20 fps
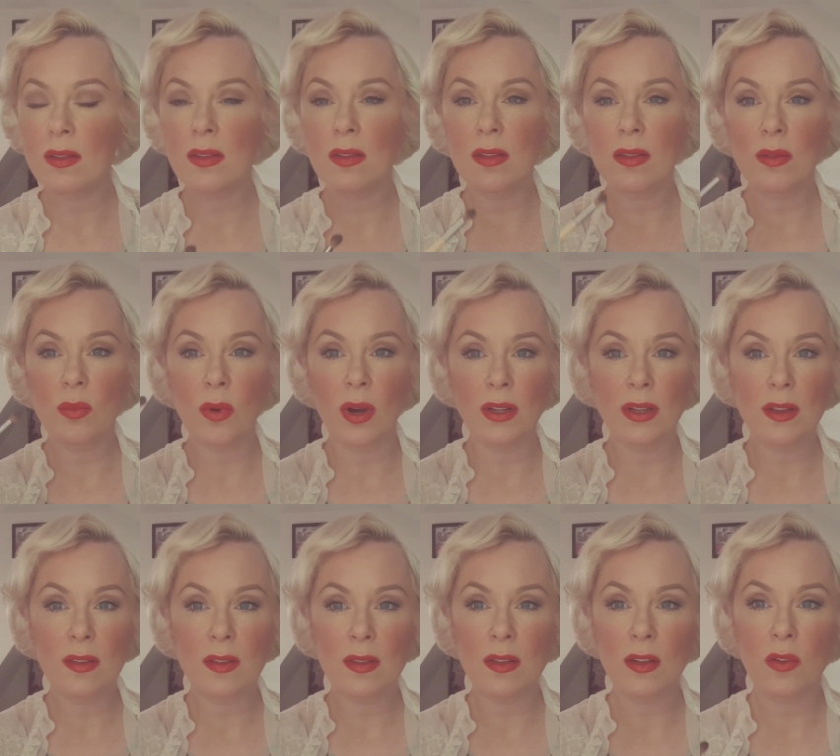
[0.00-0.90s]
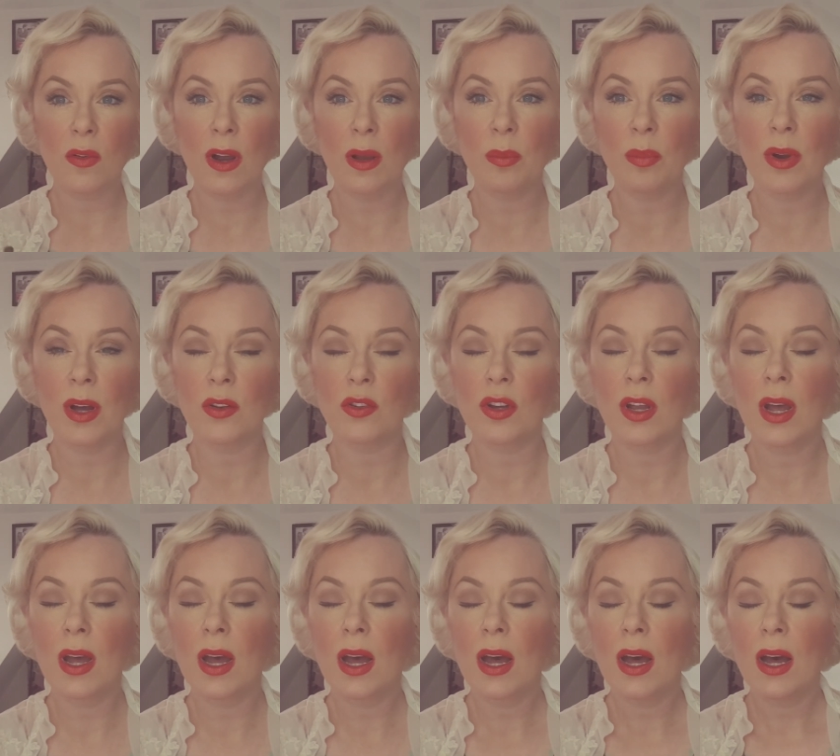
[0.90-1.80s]
This is why this is a great brush.
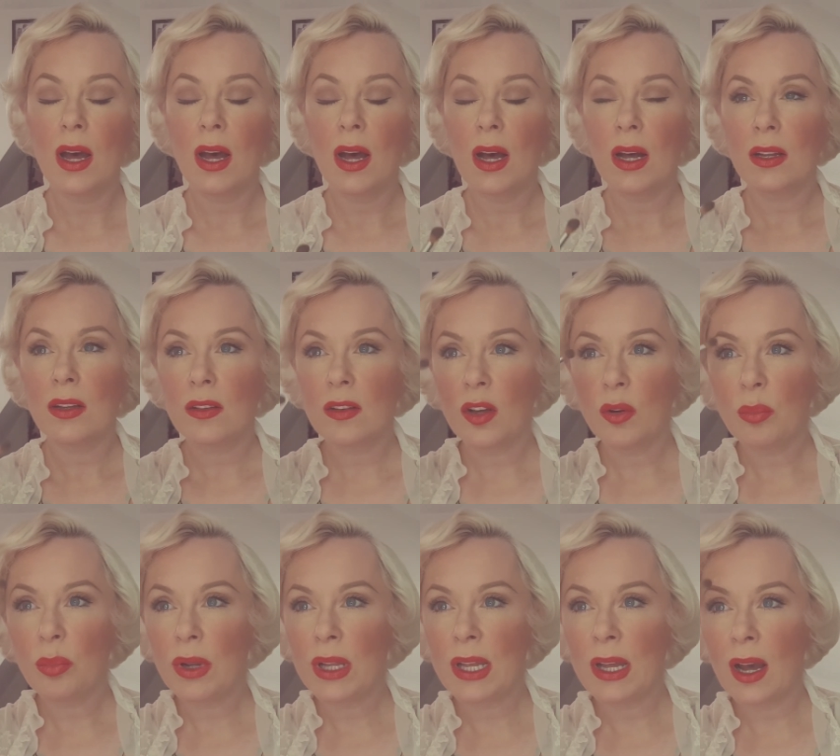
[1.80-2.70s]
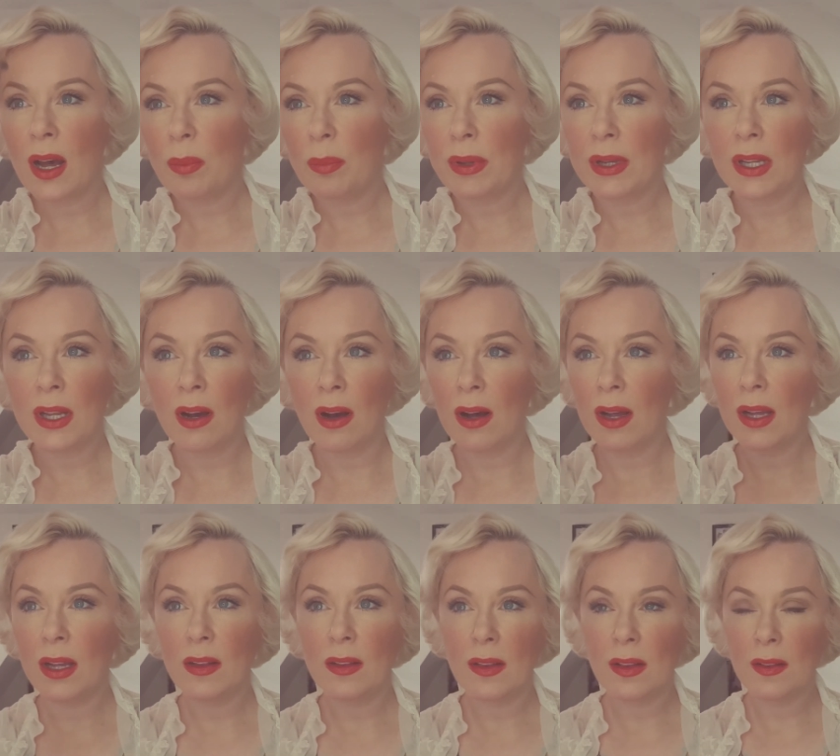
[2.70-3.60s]
Don't bring it up any
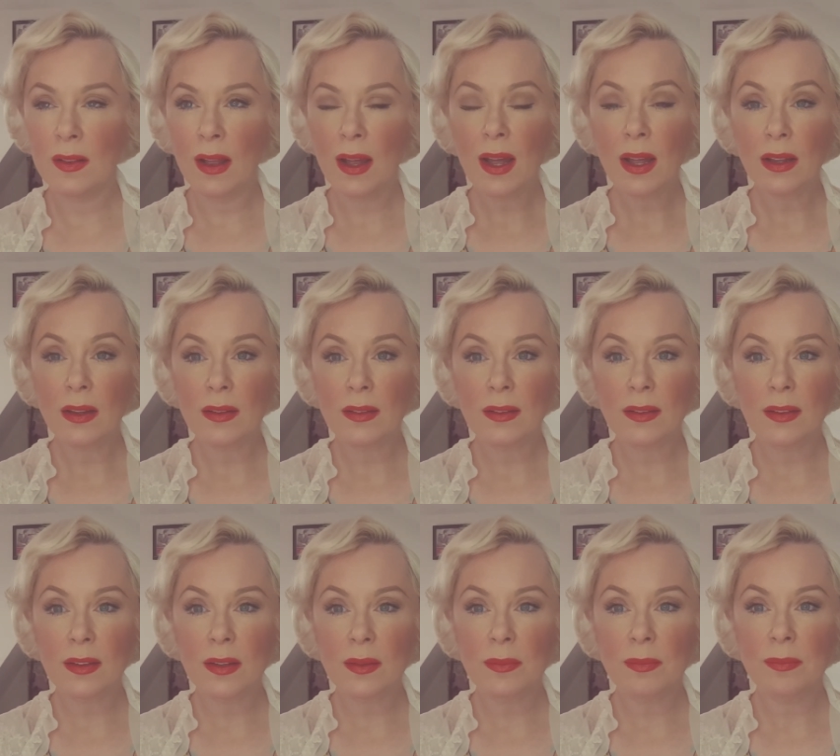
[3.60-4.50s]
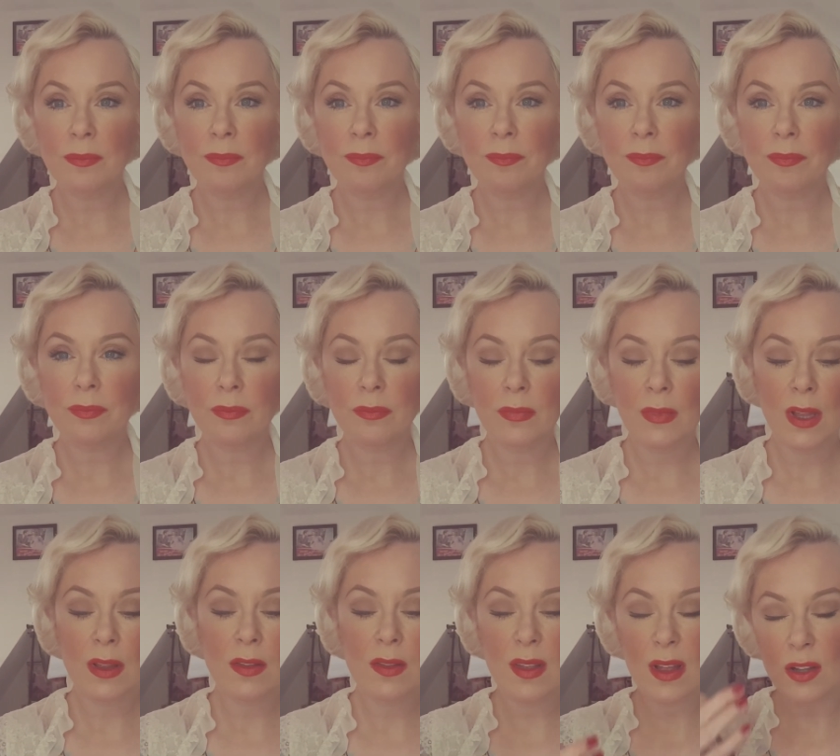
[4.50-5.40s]
higher than that.
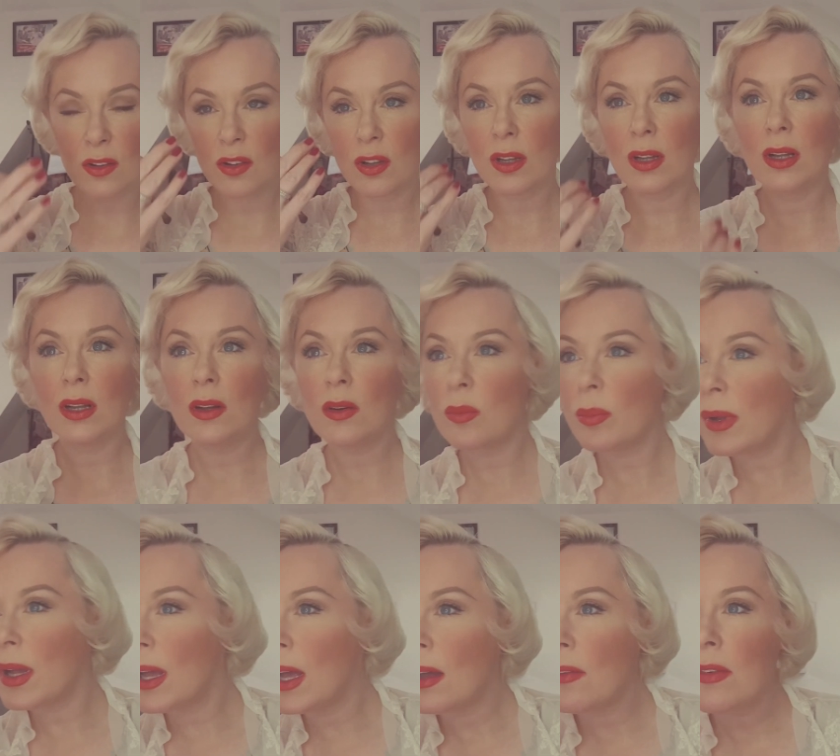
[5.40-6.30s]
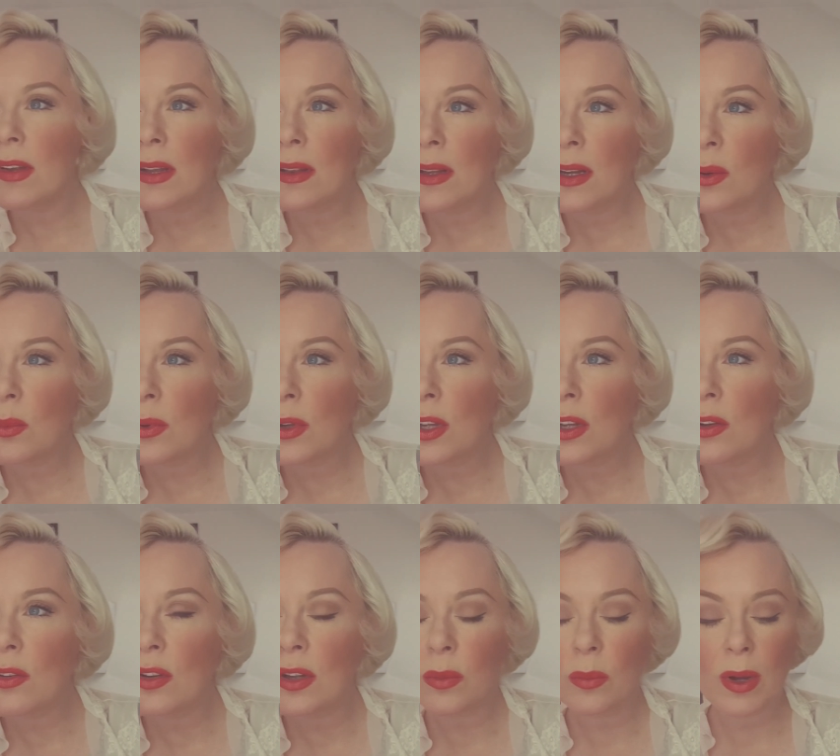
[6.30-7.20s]
This is actually a little bit heavier than I would
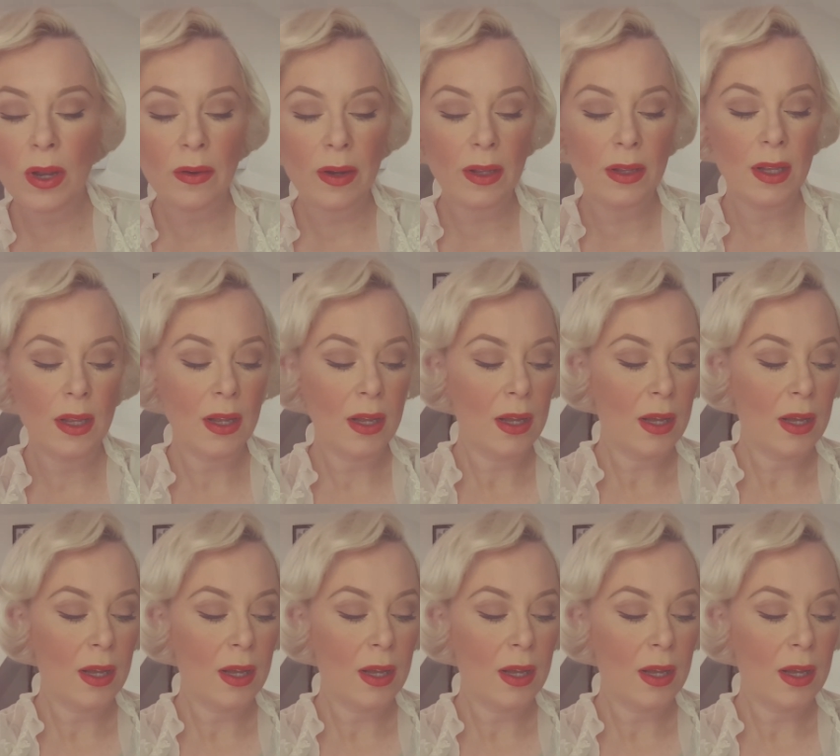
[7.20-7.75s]
usually wear it.